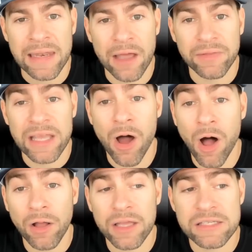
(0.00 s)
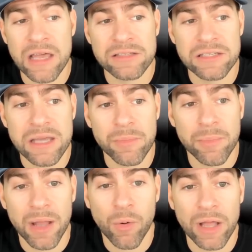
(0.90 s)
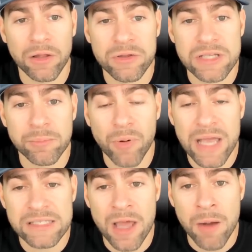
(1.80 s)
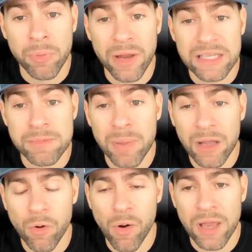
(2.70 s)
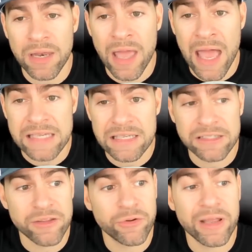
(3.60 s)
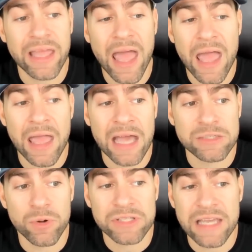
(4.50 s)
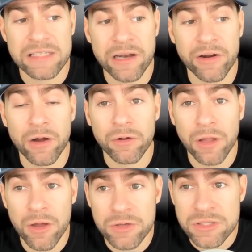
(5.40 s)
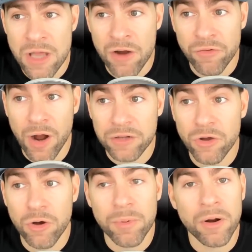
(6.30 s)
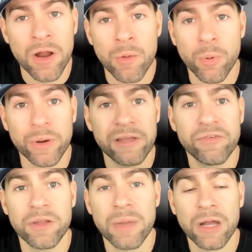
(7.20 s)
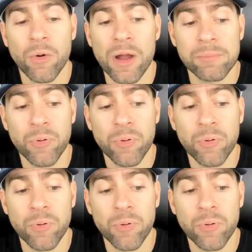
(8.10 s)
that nailed the August and September Bitcoin closing price predicts Bitcoin at 63K as worst-case scenario close for October. But where do you feel the Bitcoin